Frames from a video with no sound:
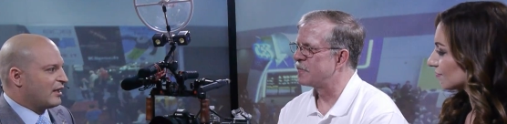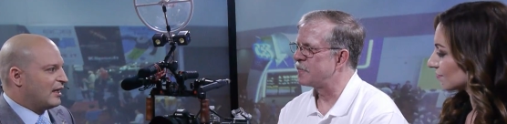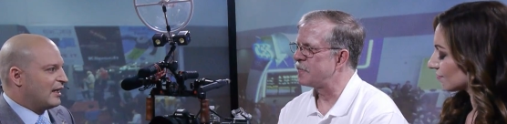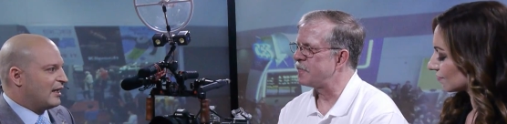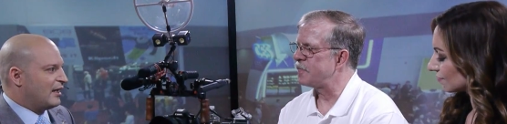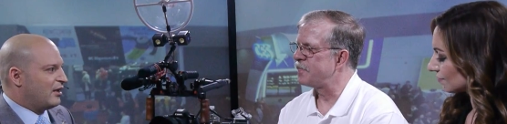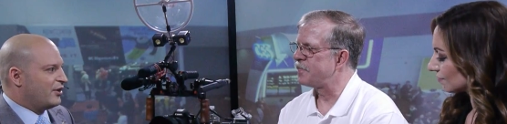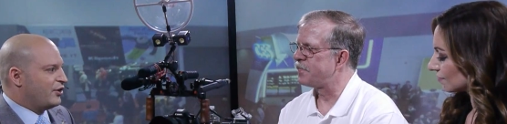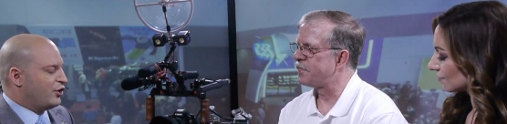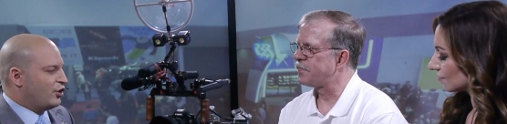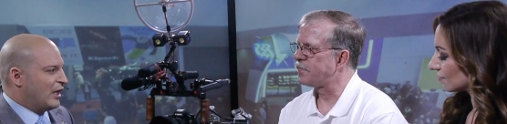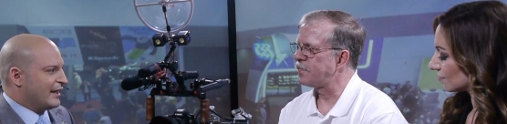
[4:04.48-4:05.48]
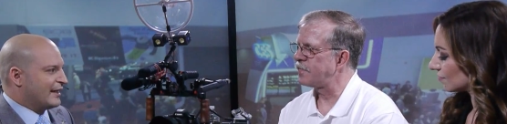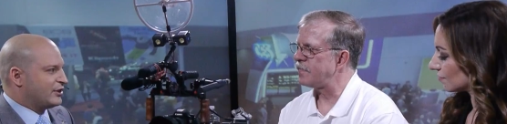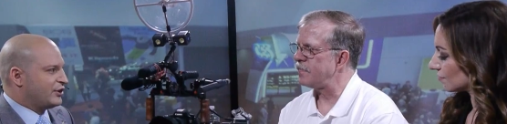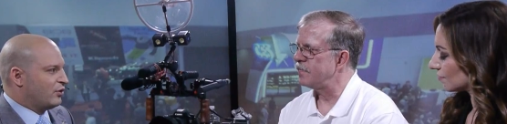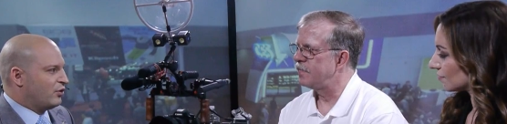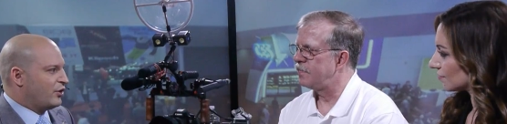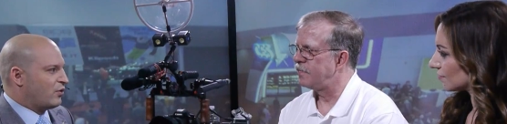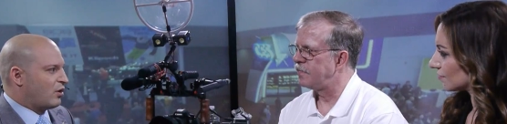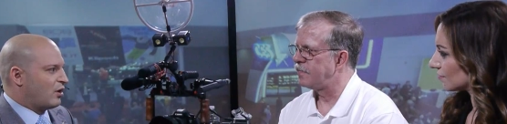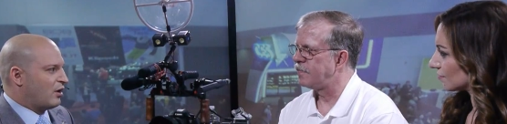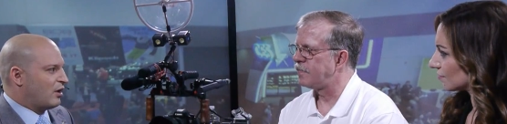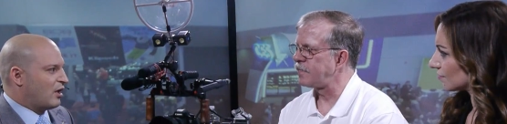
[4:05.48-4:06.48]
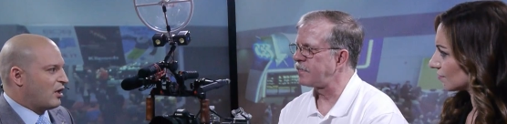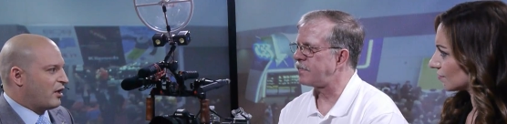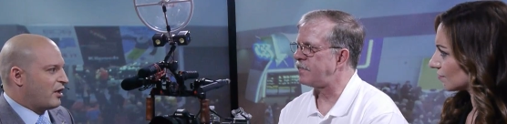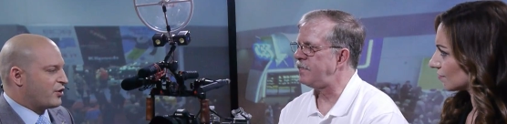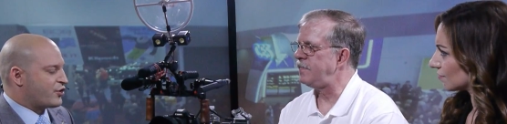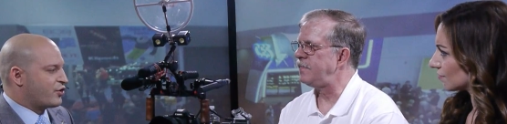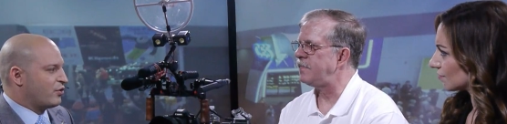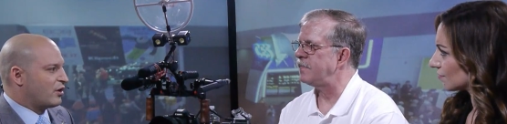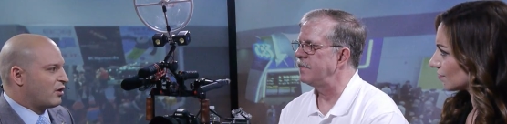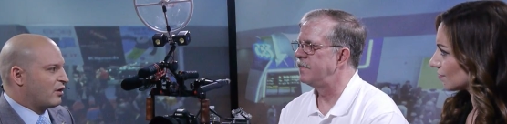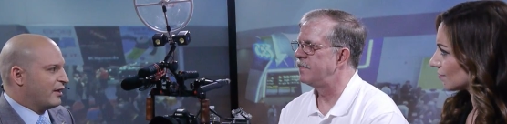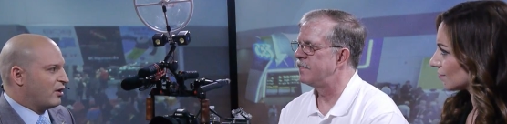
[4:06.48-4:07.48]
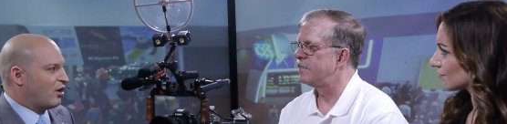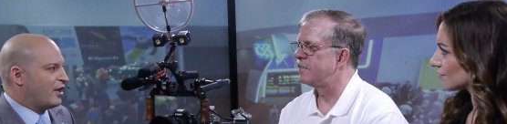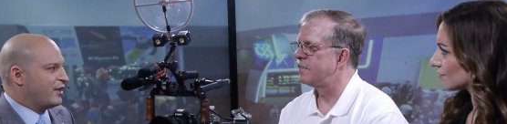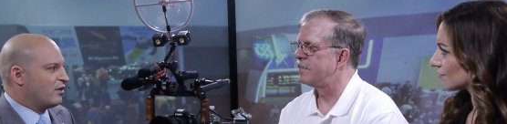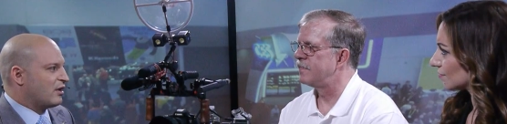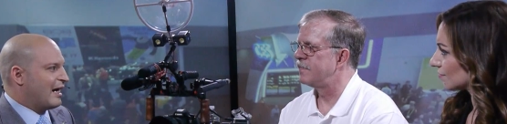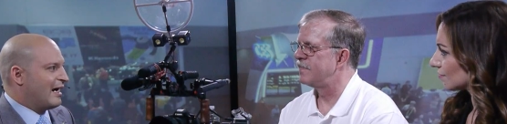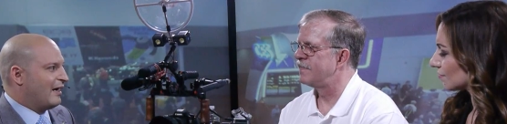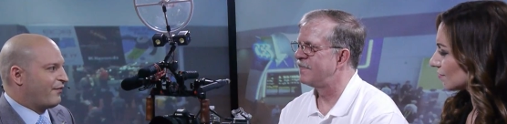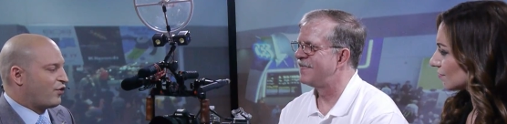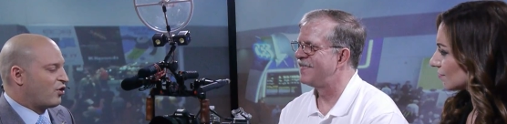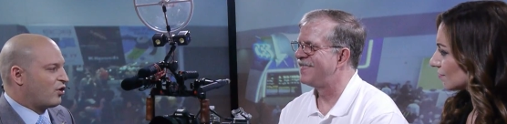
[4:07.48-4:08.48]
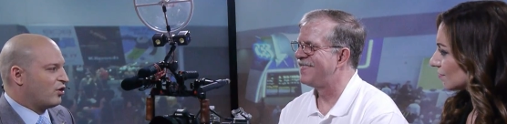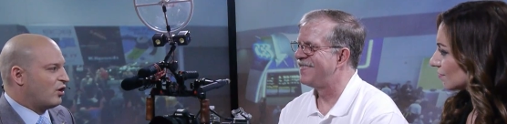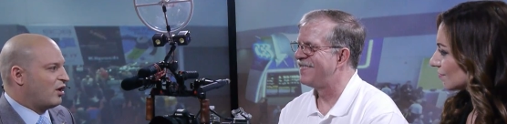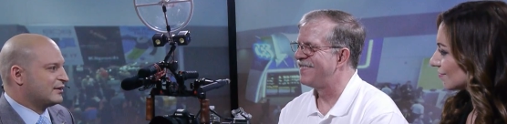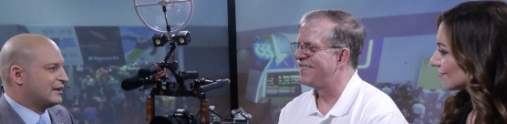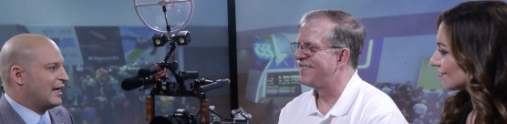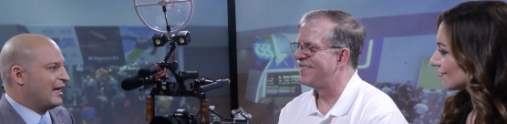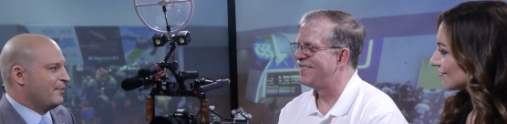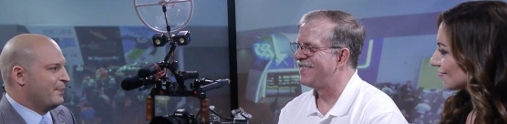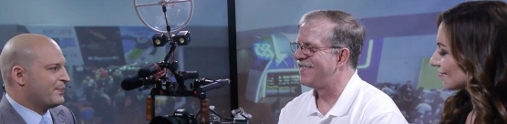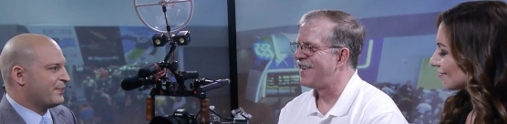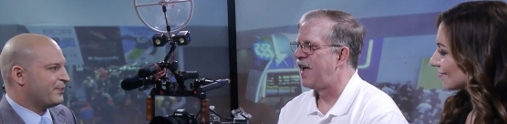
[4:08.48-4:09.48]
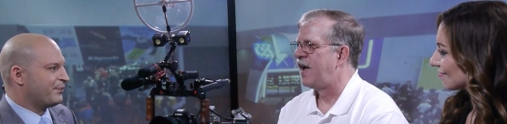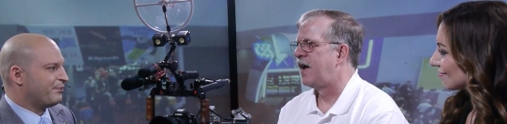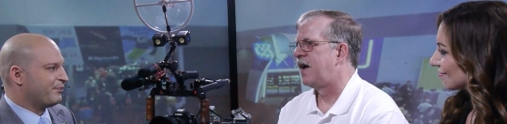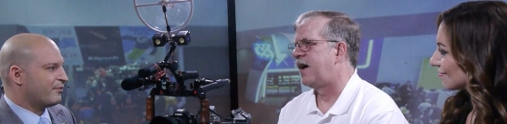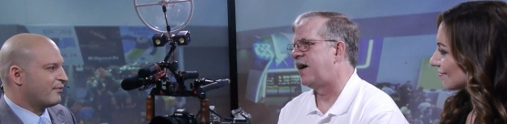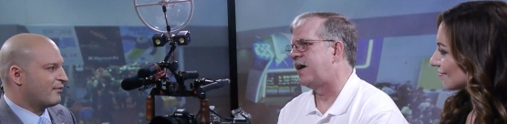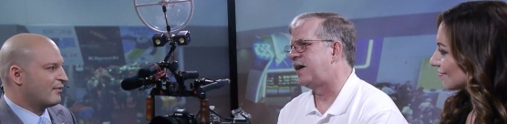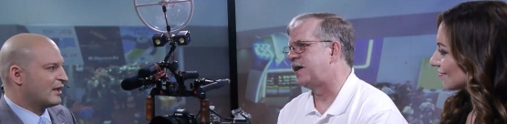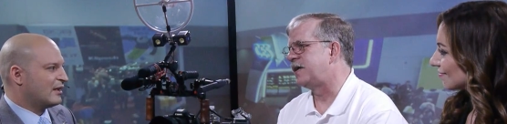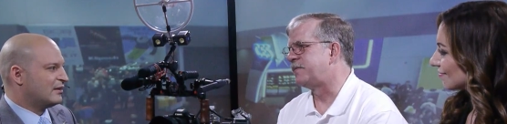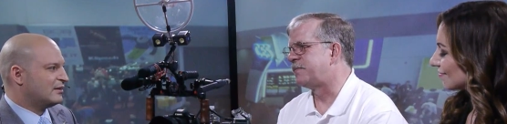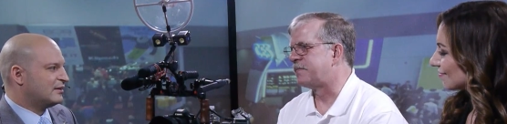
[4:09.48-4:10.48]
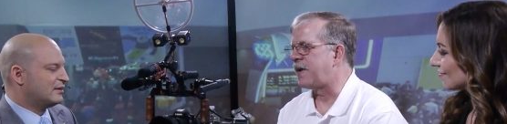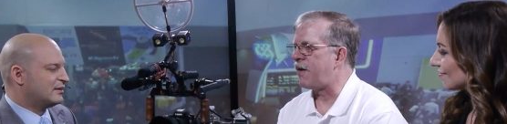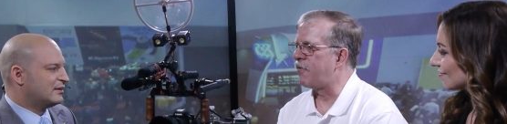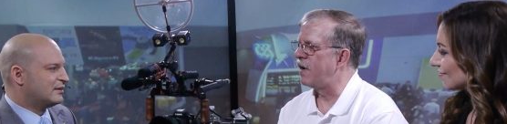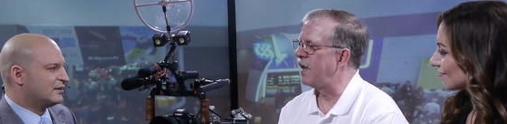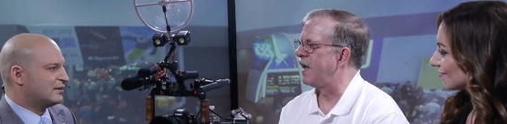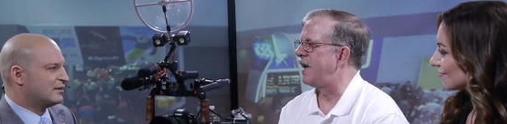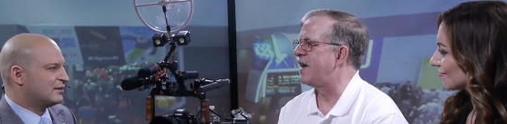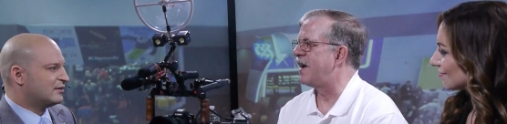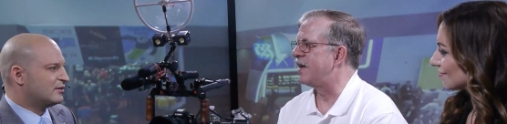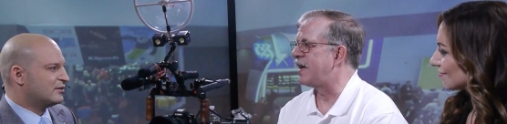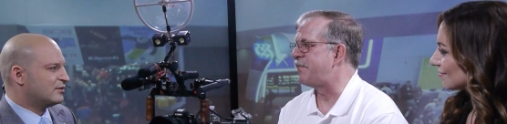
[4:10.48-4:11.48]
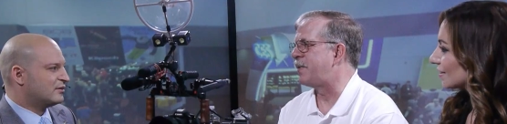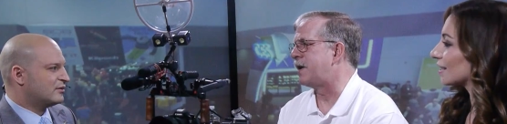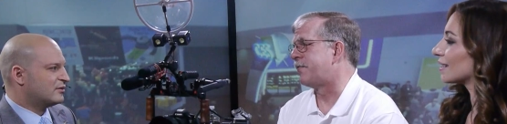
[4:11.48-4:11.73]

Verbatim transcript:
Speaker 1: Uh, I guess you, you were a, a shooter and an audio guy for a long time?
Speaker 2: Uh, not really. I've been a